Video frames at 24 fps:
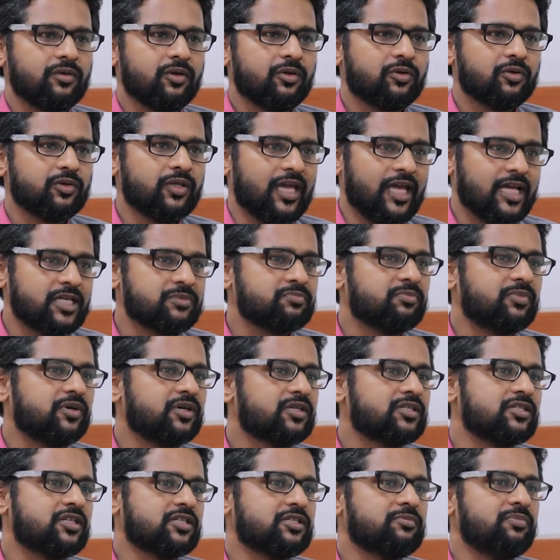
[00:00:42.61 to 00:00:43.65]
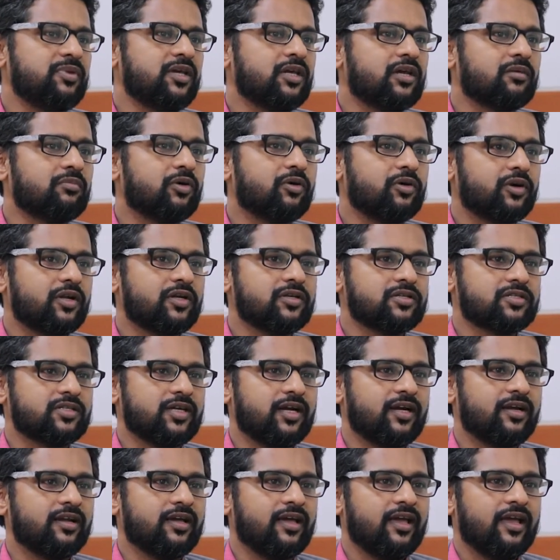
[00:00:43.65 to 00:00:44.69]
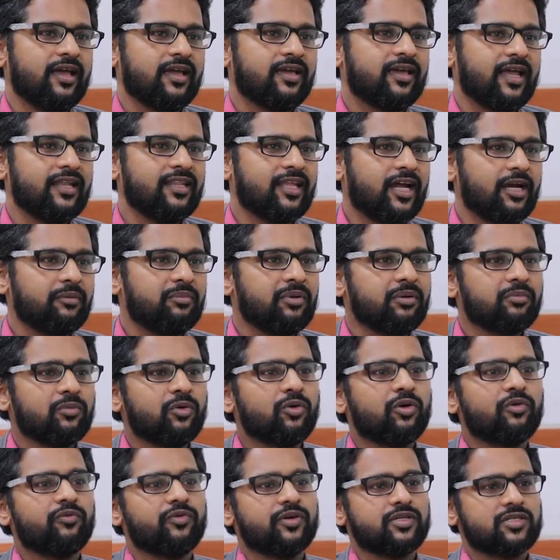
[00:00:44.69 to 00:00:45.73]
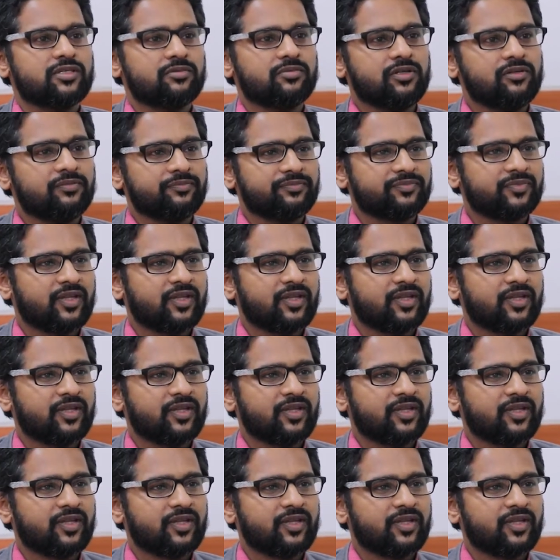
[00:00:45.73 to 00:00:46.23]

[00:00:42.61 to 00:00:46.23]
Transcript: you know the experts they speak about is that can that be more visible